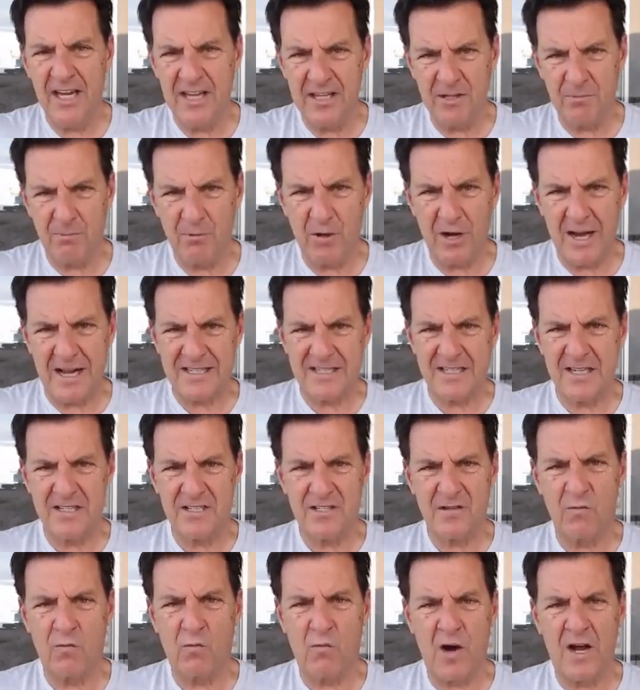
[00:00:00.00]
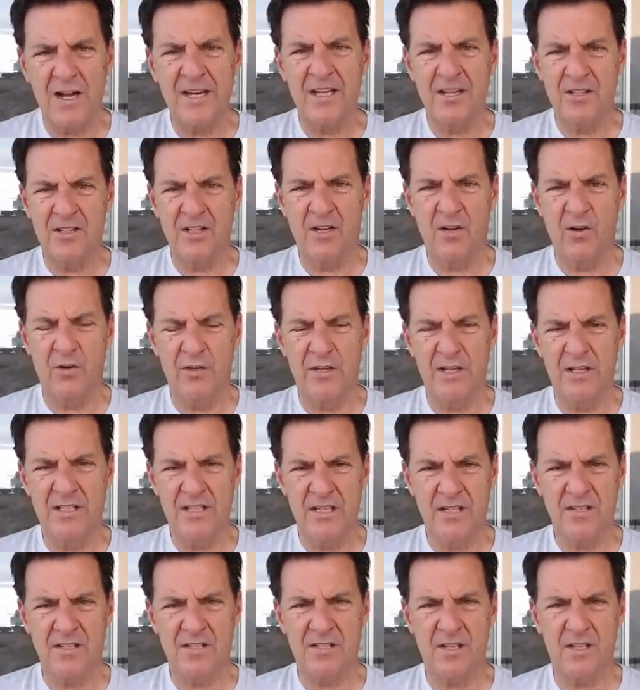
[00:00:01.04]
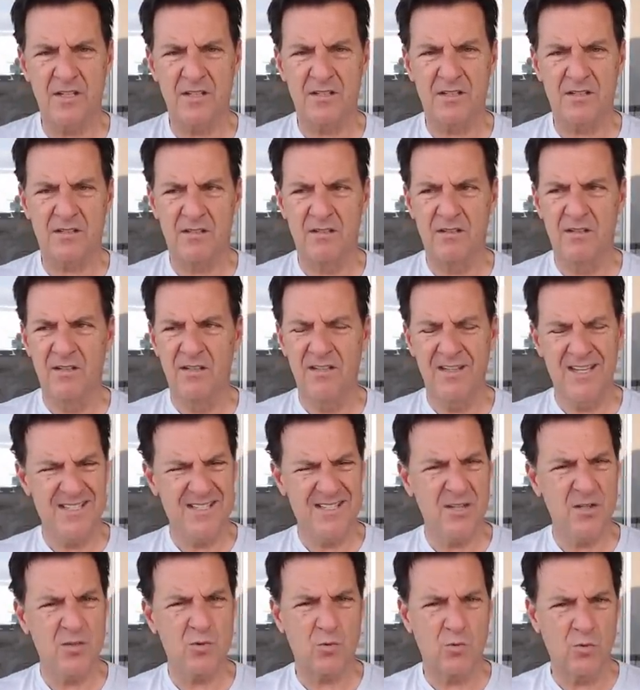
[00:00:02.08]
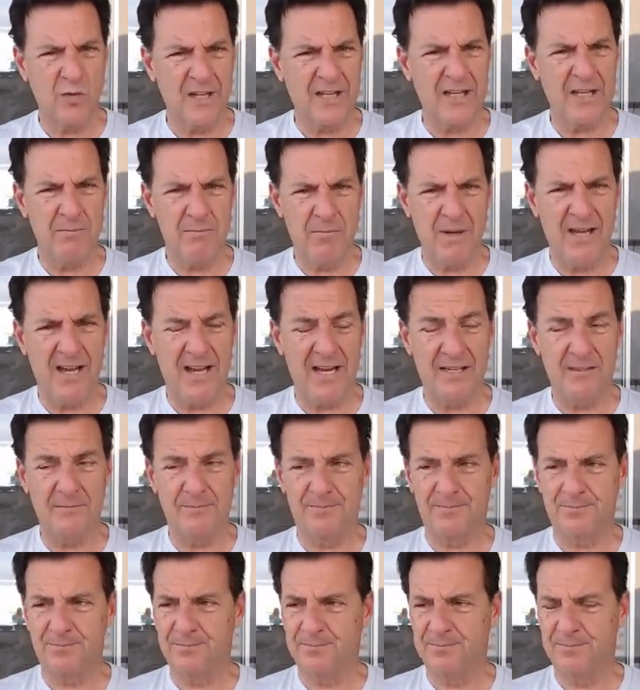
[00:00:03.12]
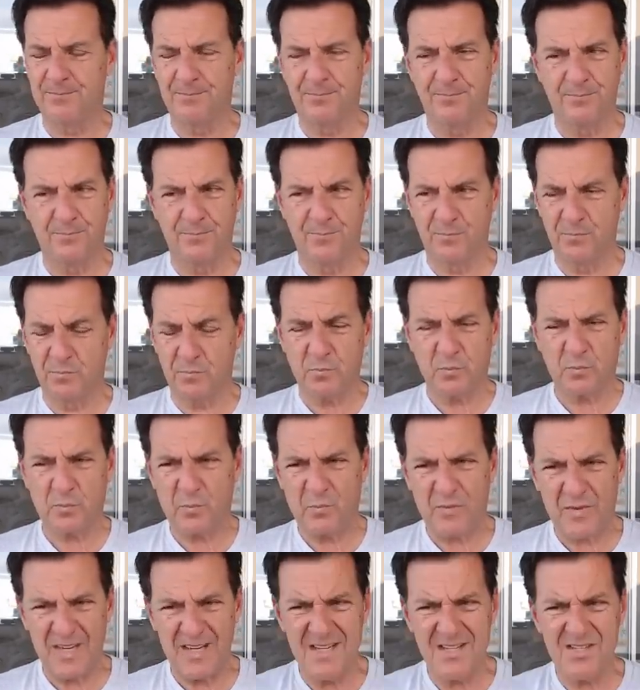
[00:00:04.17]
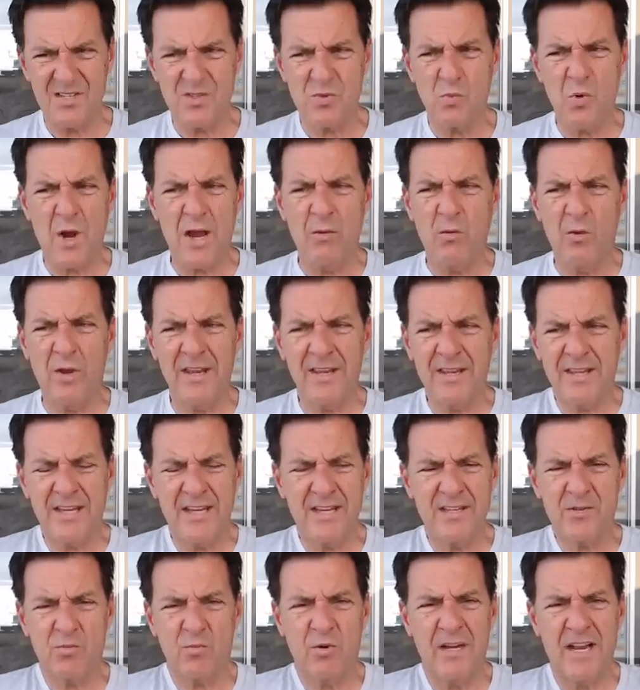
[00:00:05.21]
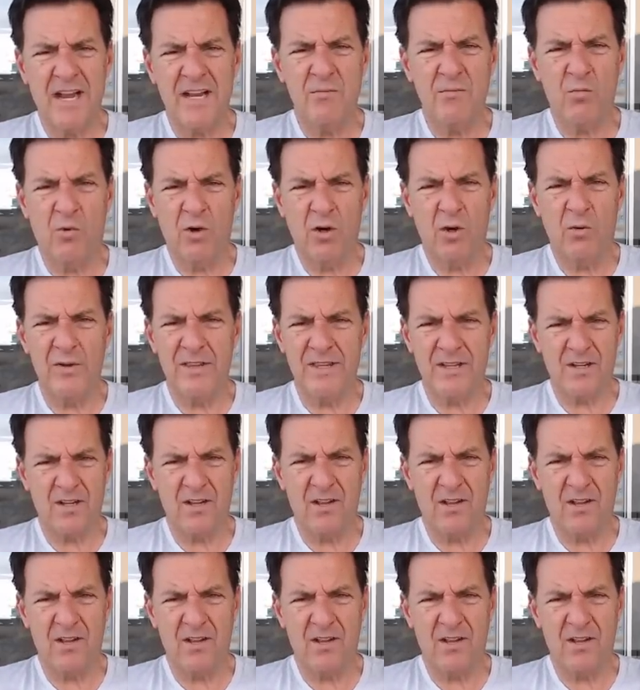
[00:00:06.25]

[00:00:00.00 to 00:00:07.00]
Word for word: in the process of wanting to go the distance. This is really big. This is why one of the things when I work with a